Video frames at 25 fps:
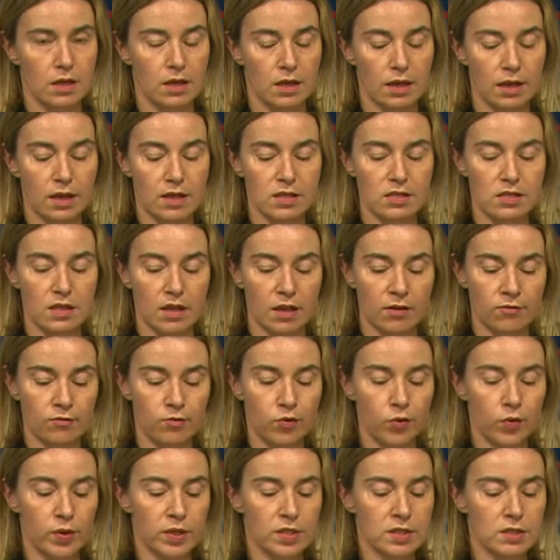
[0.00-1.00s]
is
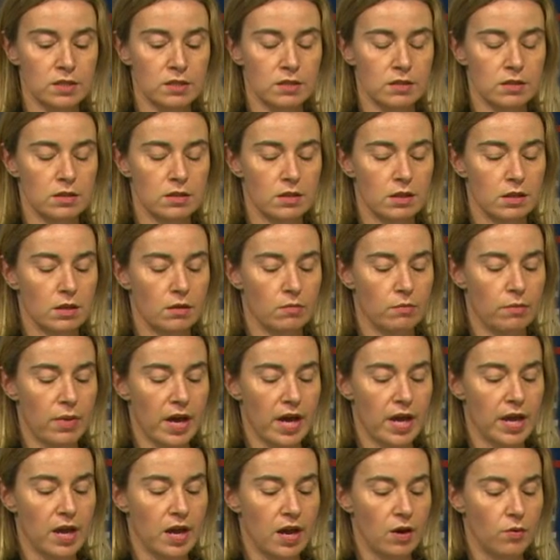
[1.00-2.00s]
influenced
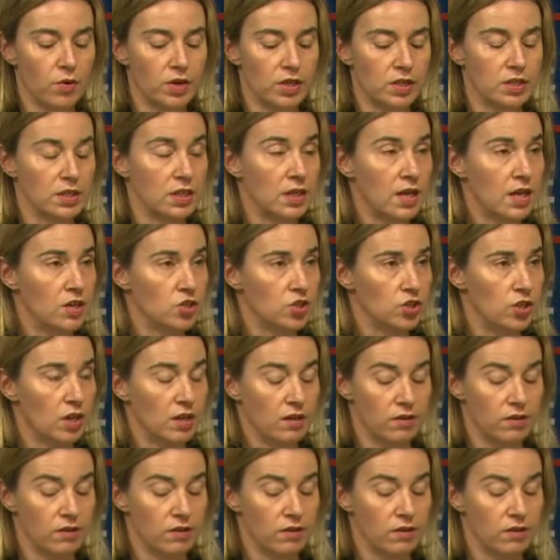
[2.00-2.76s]
by our international